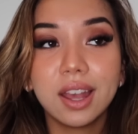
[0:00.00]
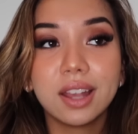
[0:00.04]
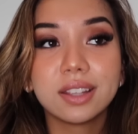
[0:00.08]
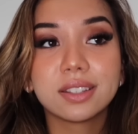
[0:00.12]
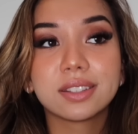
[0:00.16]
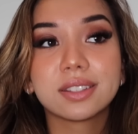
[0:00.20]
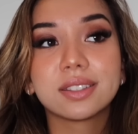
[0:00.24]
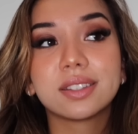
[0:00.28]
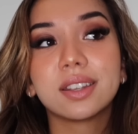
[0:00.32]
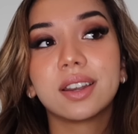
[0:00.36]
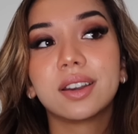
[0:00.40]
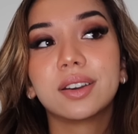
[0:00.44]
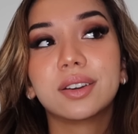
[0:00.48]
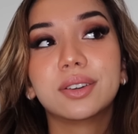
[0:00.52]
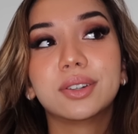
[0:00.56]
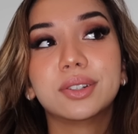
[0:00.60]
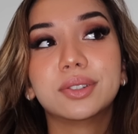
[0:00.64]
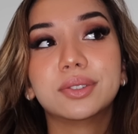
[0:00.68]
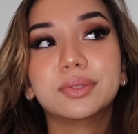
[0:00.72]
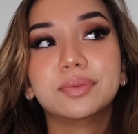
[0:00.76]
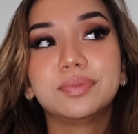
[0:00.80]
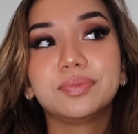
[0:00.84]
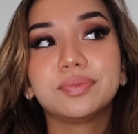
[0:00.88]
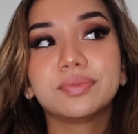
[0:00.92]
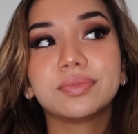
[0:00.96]

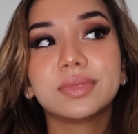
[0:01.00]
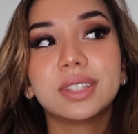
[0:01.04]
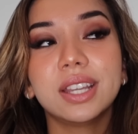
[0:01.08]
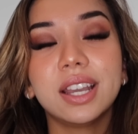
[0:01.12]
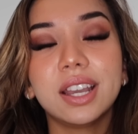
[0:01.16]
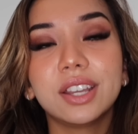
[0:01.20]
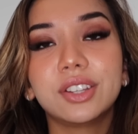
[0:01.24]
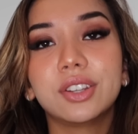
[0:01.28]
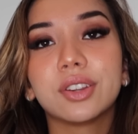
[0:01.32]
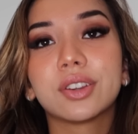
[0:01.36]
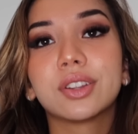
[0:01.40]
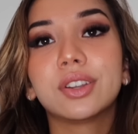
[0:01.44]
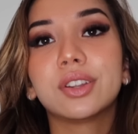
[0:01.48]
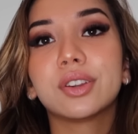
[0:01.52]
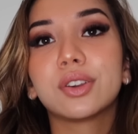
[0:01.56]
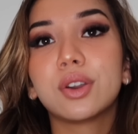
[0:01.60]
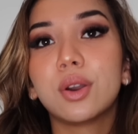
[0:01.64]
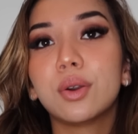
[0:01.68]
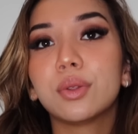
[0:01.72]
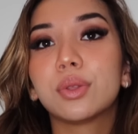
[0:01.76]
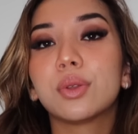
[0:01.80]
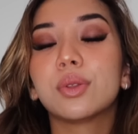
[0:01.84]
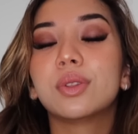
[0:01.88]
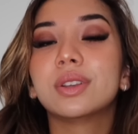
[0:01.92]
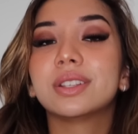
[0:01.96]
So yeah, you're gonna
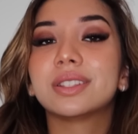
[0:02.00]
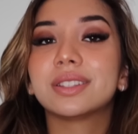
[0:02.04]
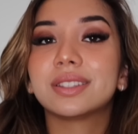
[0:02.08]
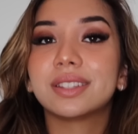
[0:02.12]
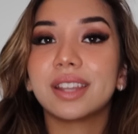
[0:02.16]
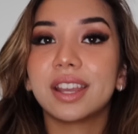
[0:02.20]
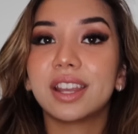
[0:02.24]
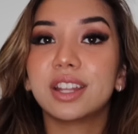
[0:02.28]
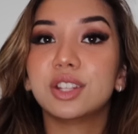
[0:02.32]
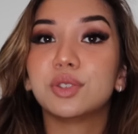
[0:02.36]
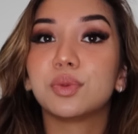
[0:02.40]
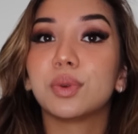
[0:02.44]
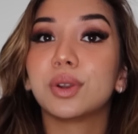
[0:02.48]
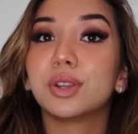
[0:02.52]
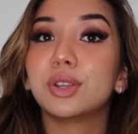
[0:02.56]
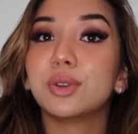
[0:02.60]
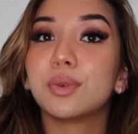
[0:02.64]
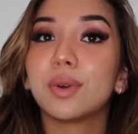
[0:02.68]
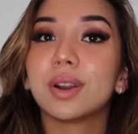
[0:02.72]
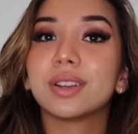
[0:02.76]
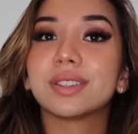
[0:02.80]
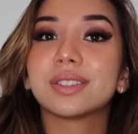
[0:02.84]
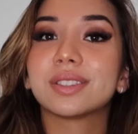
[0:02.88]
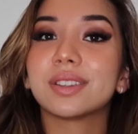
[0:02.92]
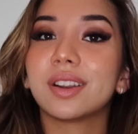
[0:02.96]
go through this stage where
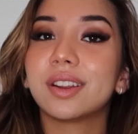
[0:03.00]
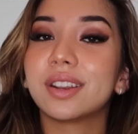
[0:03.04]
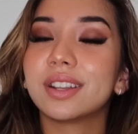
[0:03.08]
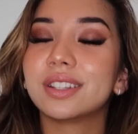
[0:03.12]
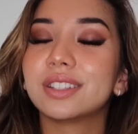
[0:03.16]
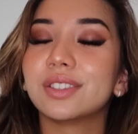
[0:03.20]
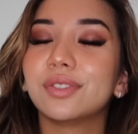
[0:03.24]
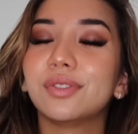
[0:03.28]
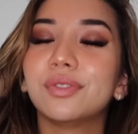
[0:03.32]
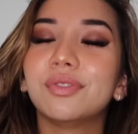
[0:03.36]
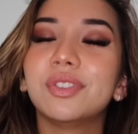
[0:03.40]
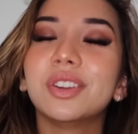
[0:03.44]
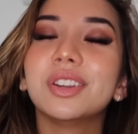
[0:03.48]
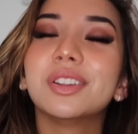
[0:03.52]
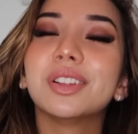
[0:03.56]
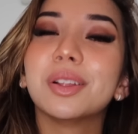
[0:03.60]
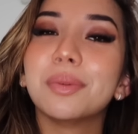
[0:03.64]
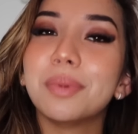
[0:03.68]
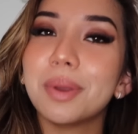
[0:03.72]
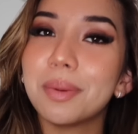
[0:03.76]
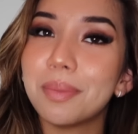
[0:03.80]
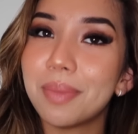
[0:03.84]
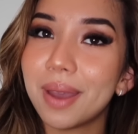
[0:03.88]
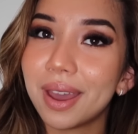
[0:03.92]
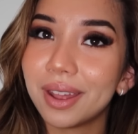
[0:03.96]
you are starting to feel a
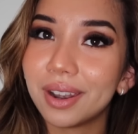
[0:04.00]
bit